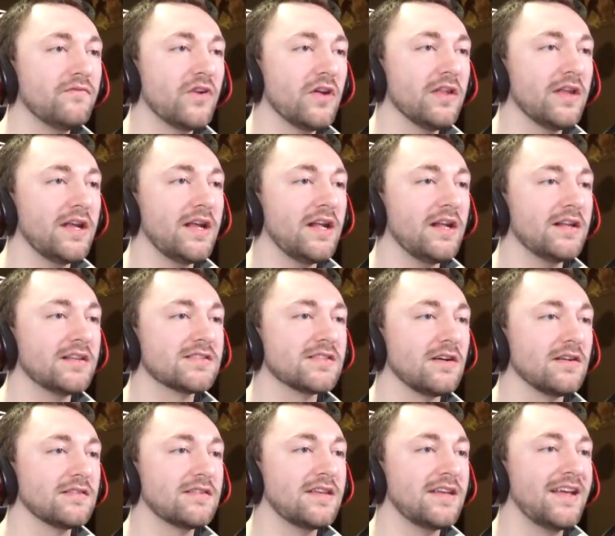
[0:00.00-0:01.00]
really
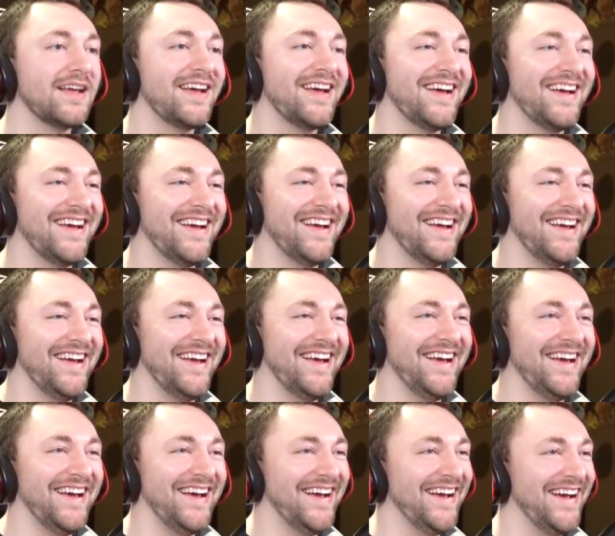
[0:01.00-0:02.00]
salty.
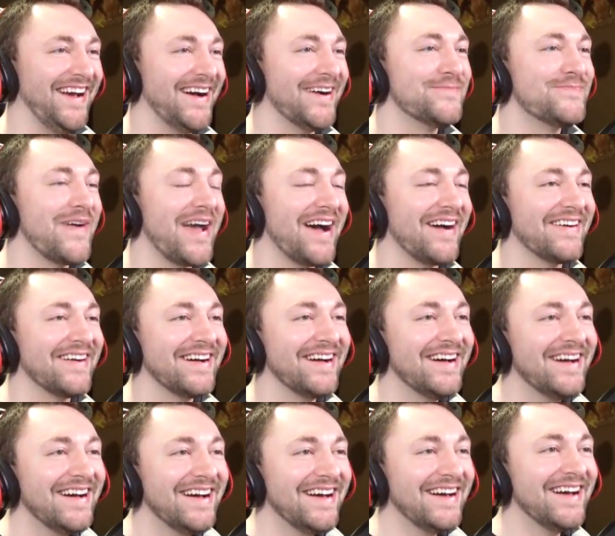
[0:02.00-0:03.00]
about.
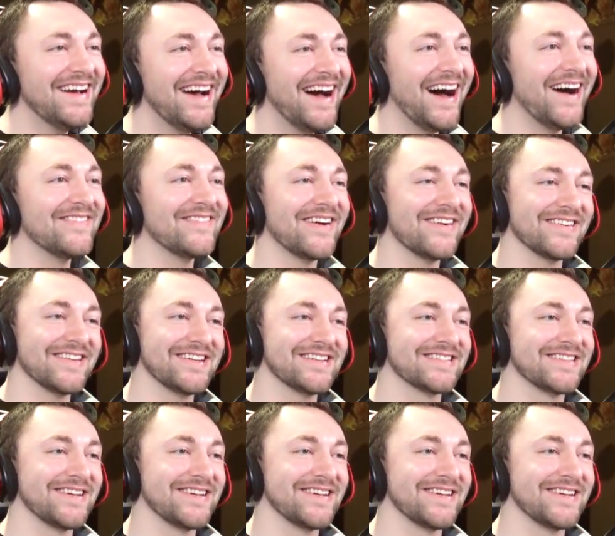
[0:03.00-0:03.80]
I'm not really